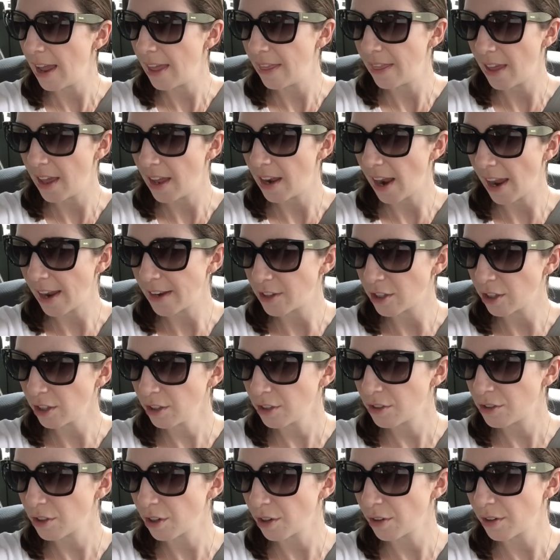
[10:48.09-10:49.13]
And then I
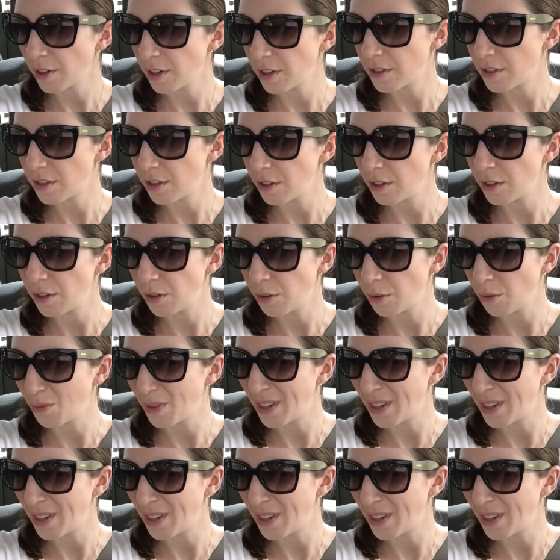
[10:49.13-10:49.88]
took Jonah to